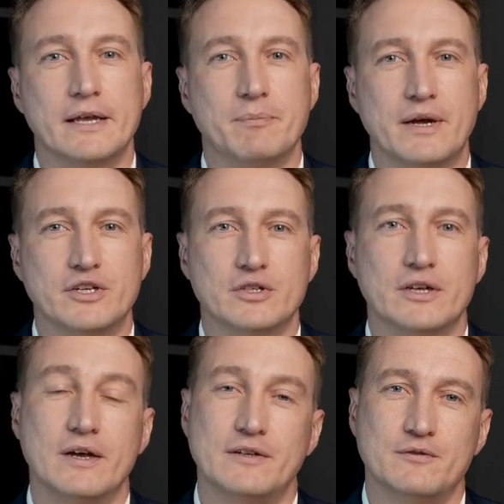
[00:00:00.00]
make sure to
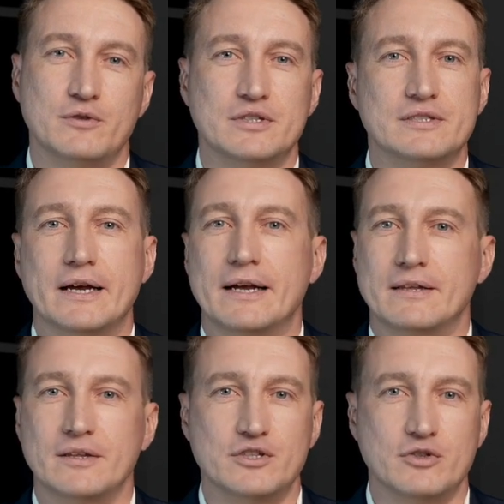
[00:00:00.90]
click the first link in
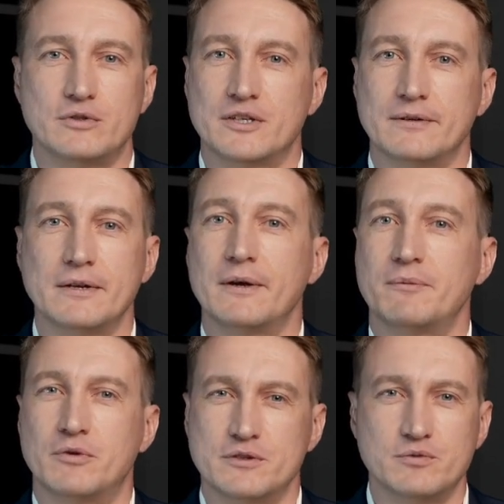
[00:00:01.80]
the description
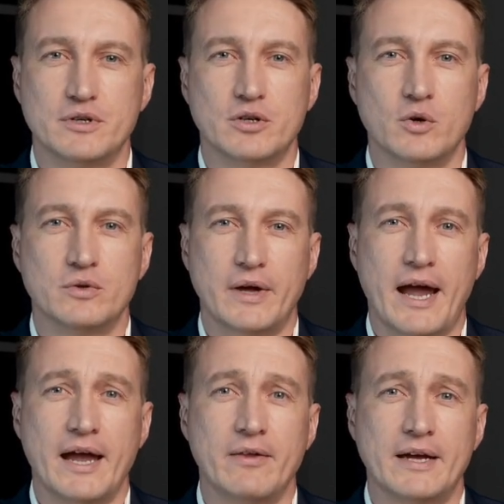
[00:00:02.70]
for the free gold
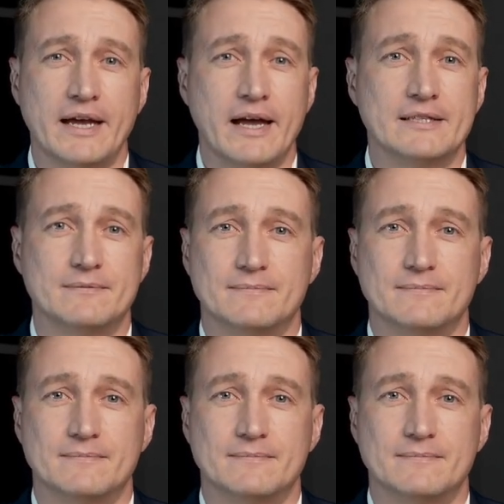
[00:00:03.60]
IRA guide.